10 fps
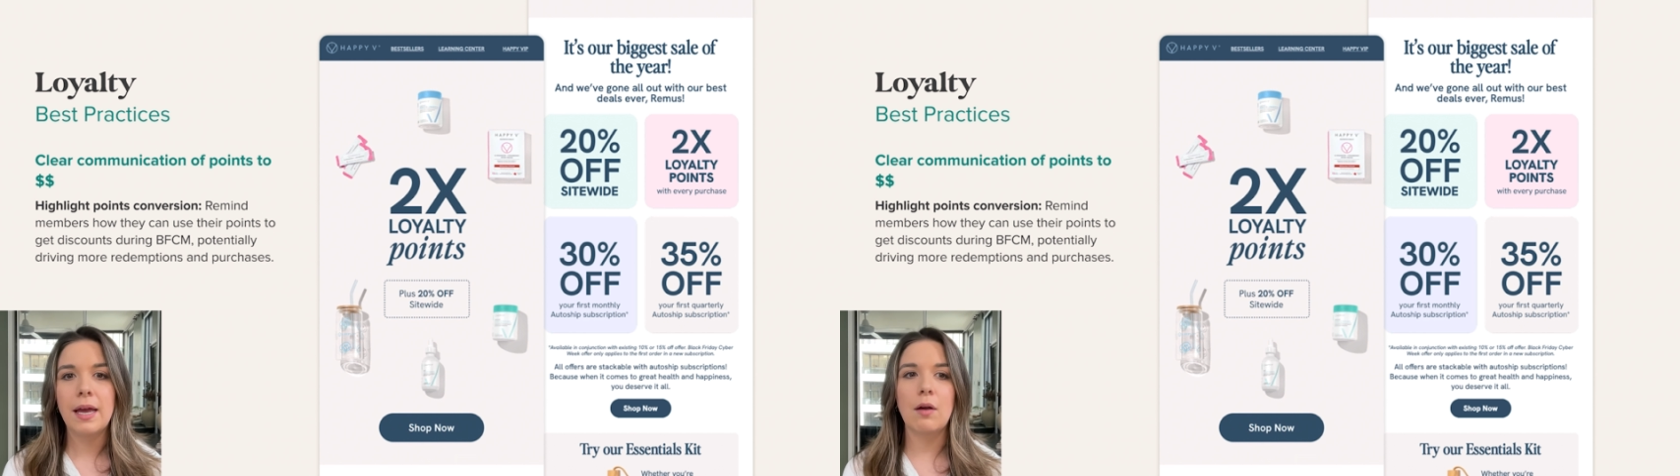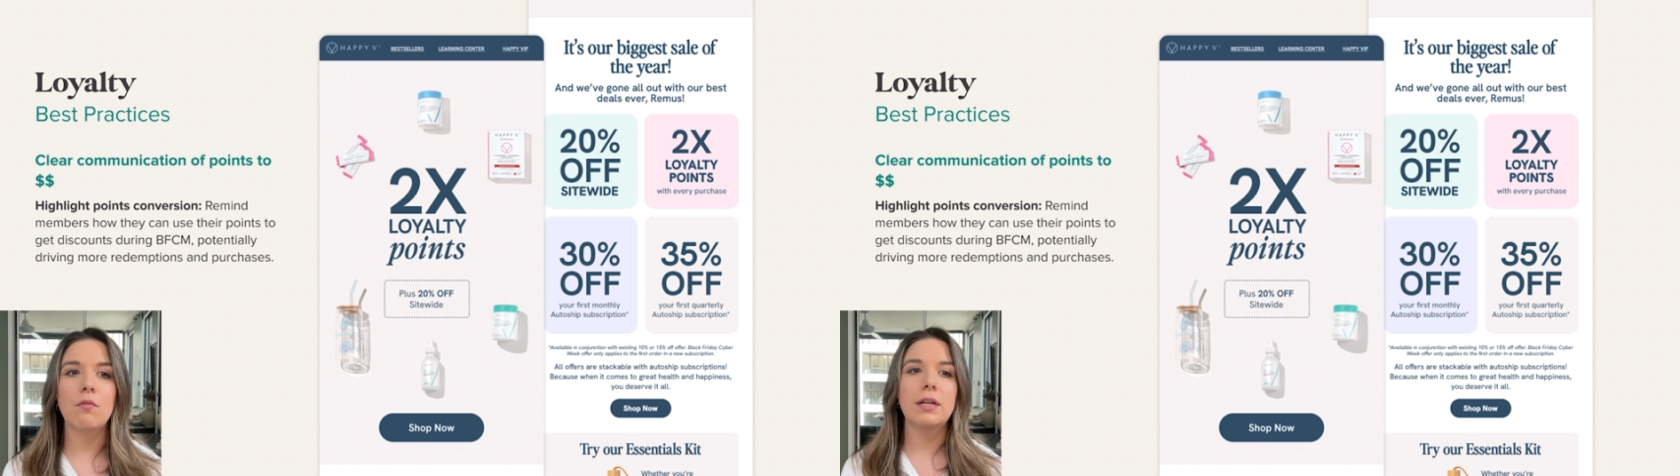
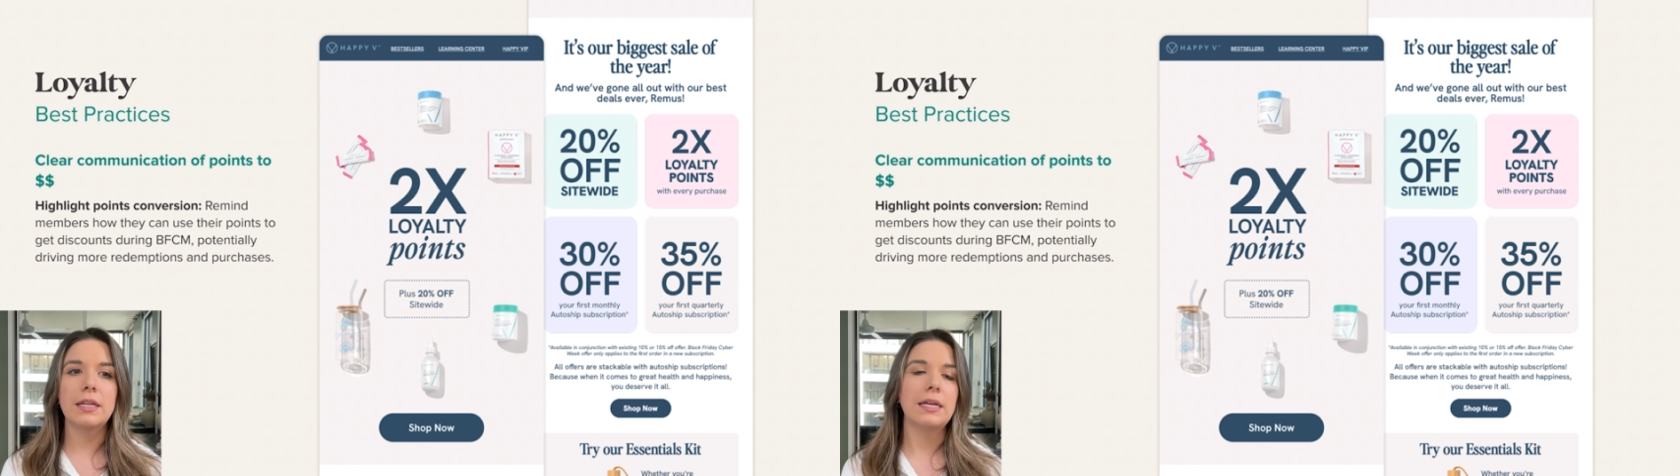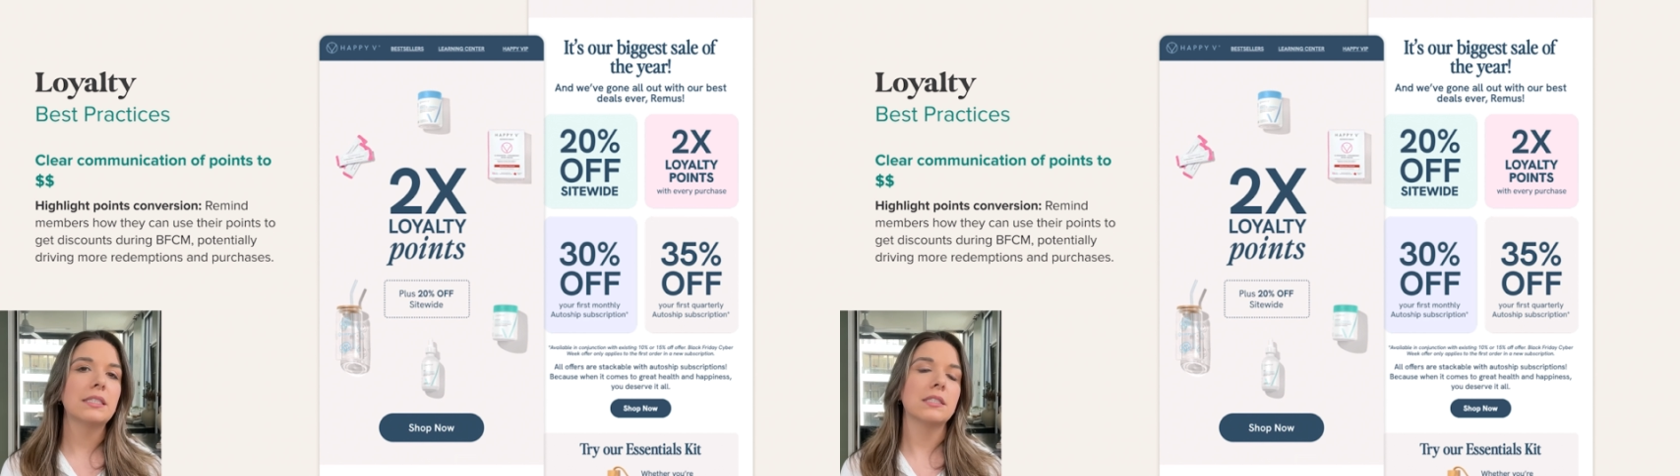It
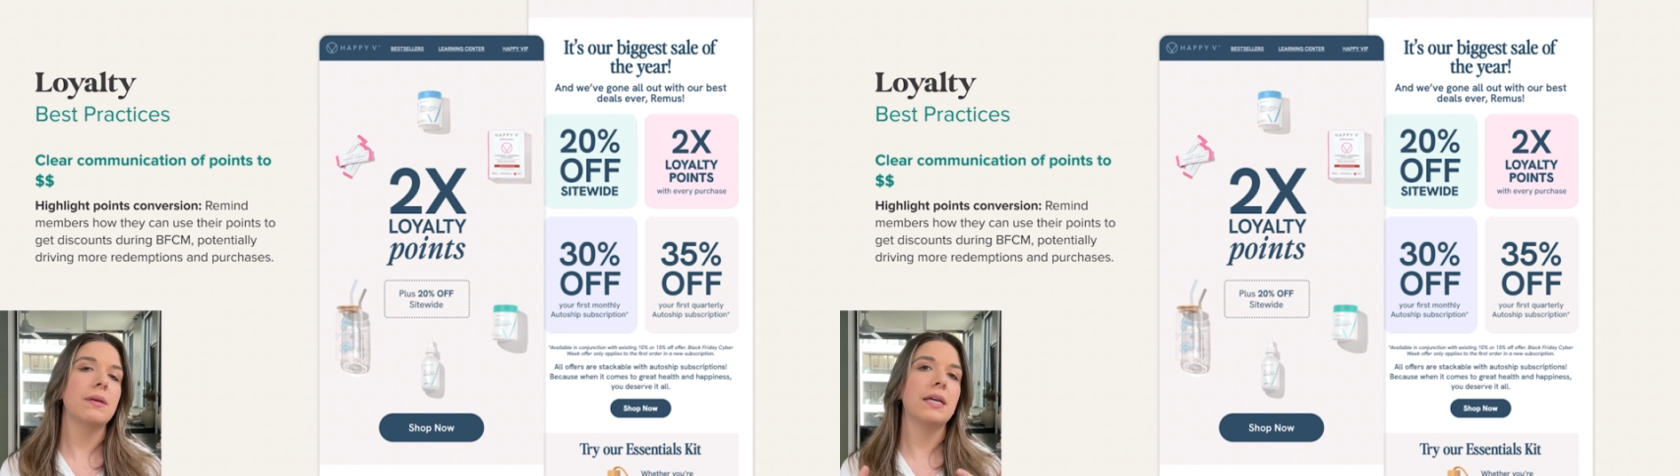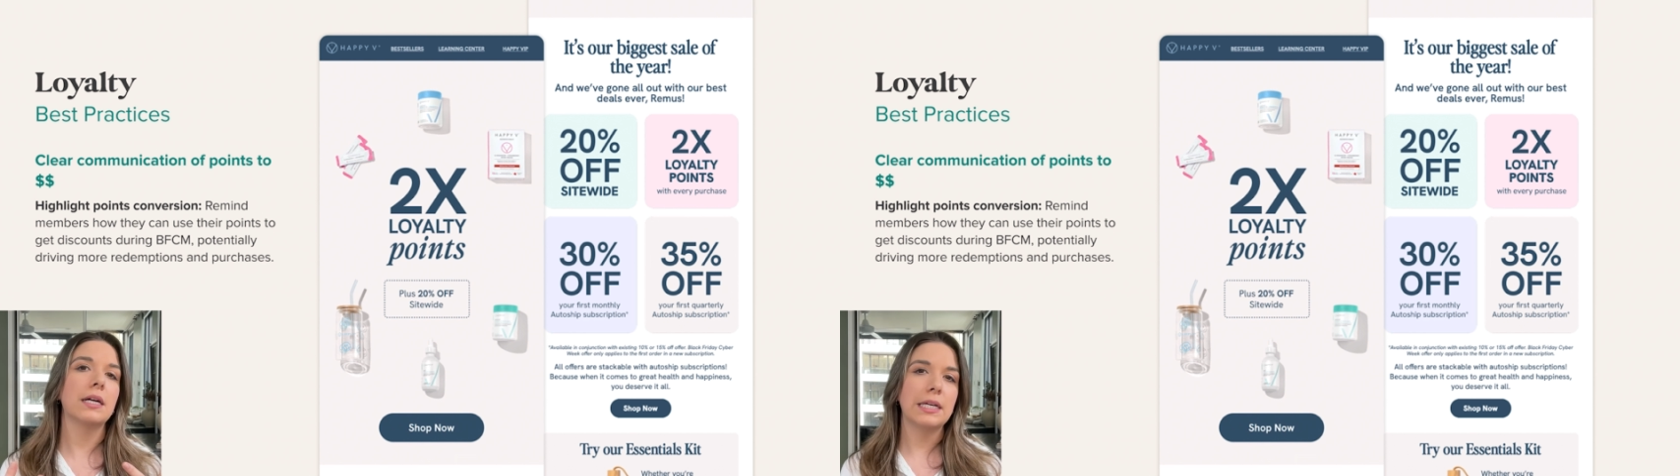really needs to
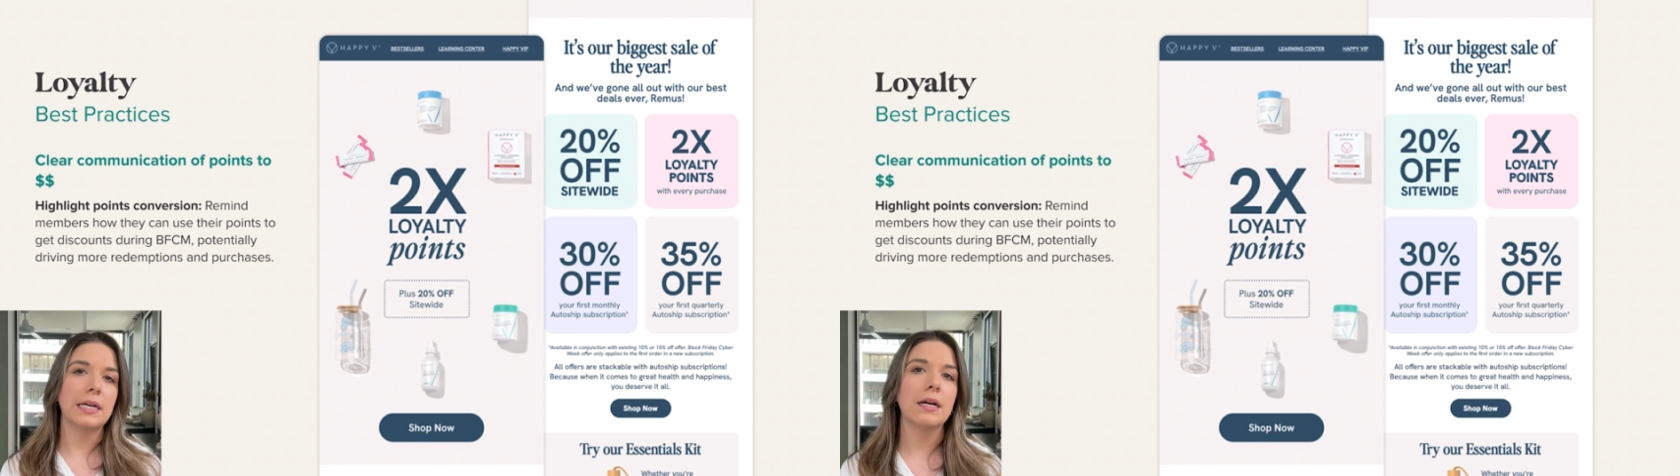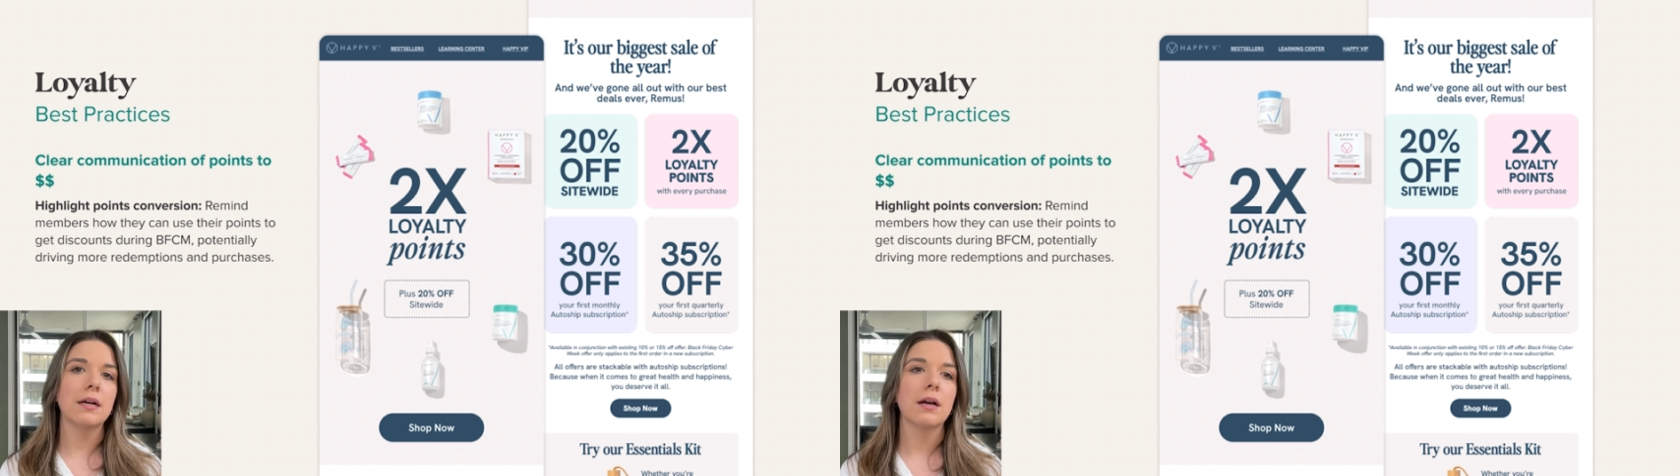be
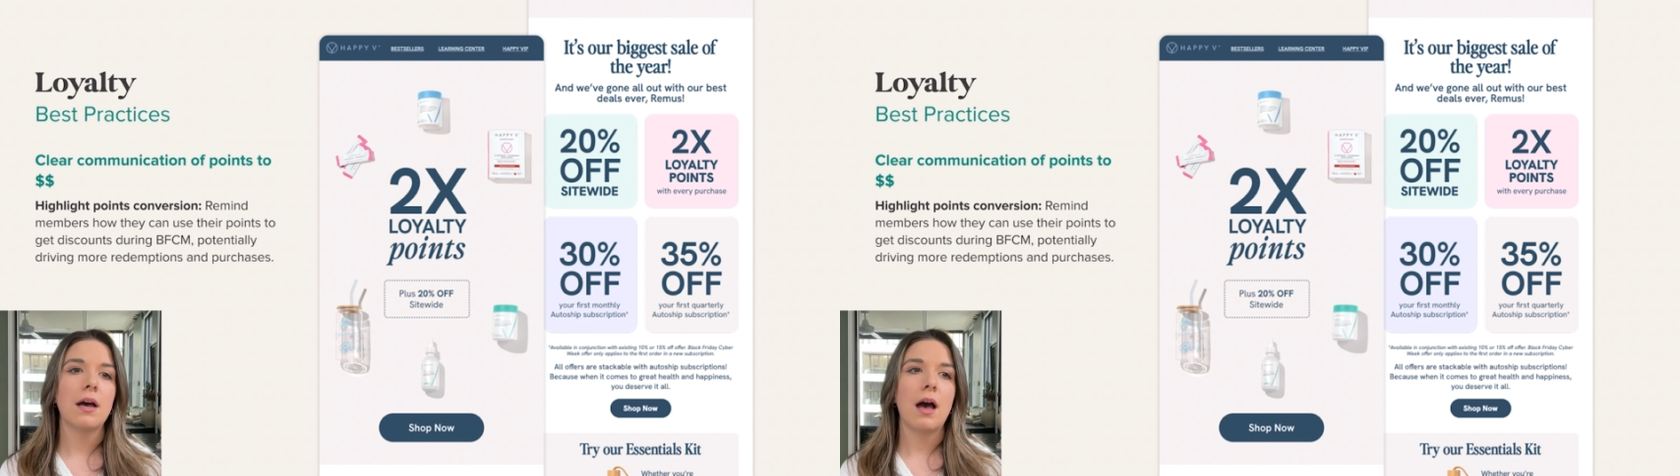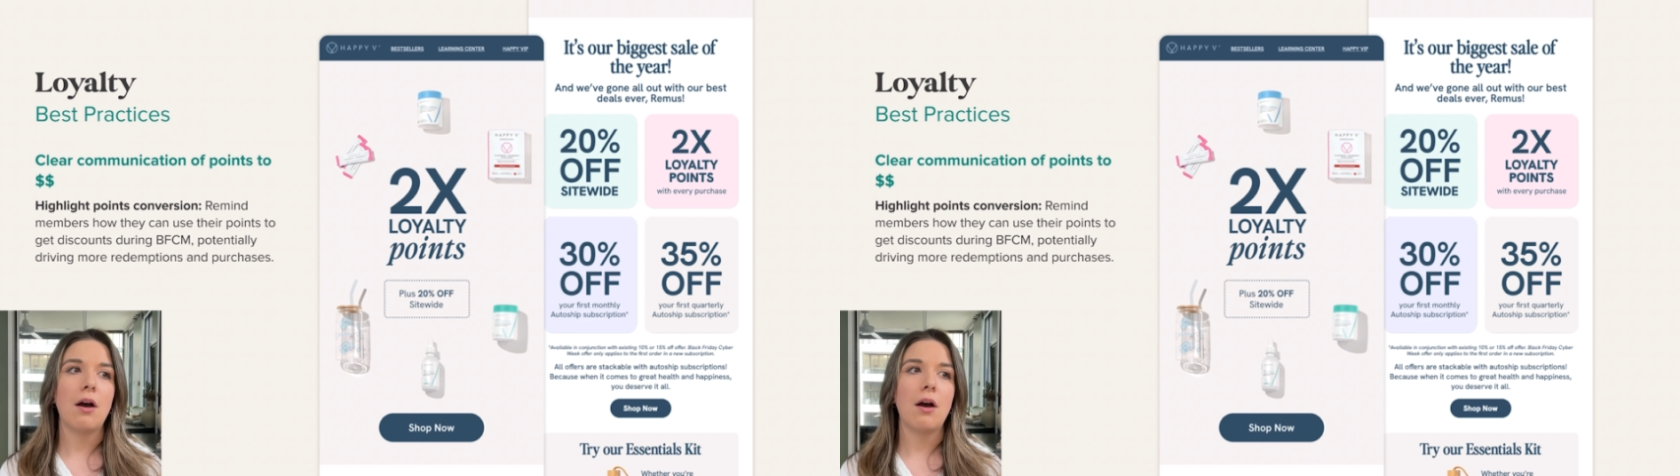clear